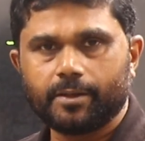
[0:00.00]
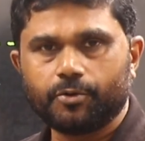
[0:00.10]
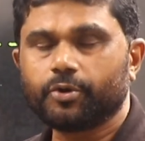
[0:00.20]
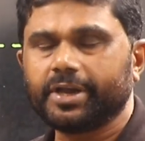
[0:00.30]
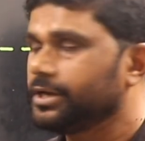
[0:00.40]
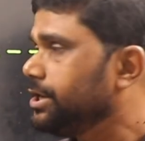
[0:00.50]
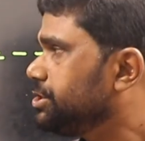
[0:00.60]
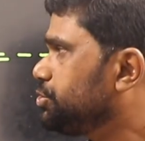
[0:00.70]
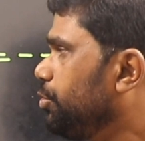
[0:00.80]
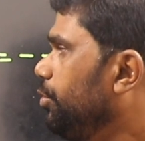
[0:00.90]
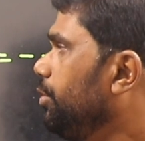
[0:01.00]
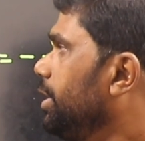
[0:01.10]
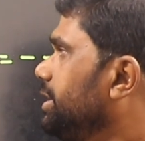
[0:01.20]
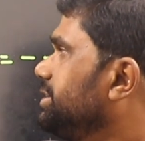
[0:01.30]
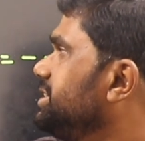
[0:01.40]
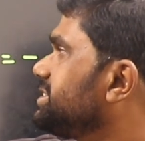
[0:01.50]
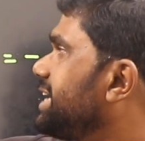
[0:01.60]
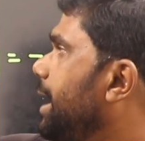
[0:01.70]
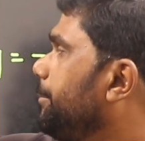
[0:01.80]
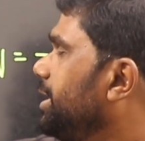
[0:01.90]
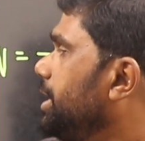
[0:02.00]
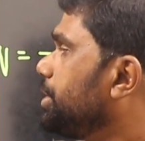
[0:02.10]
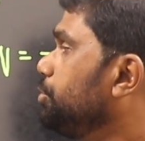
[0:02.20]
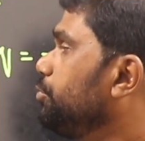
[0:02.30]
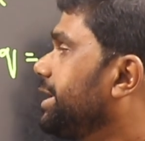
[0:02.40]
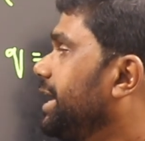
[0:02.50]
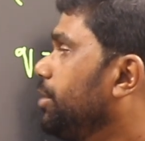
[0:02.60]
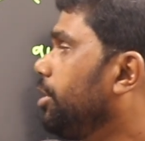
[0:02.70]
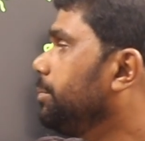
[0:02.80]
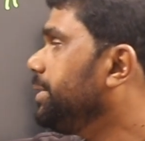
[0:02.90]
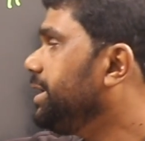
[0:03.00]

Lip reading: Okay, so this capital Q cannot